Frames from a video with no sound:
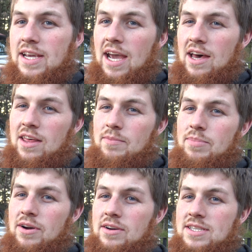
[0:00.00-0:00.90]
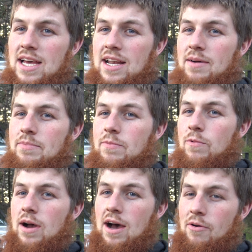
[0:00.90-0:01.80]
caliper set up
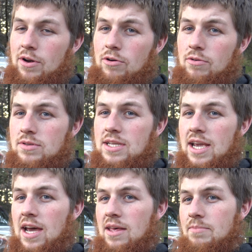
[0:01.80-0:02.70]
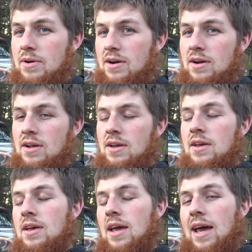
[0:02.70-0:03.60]
how it holds the caliper.
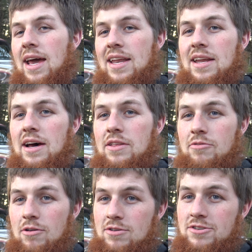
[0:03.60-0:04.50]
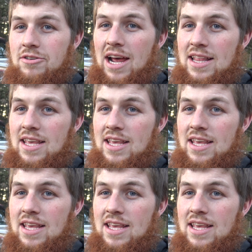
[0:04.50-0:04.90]
And the rotors are not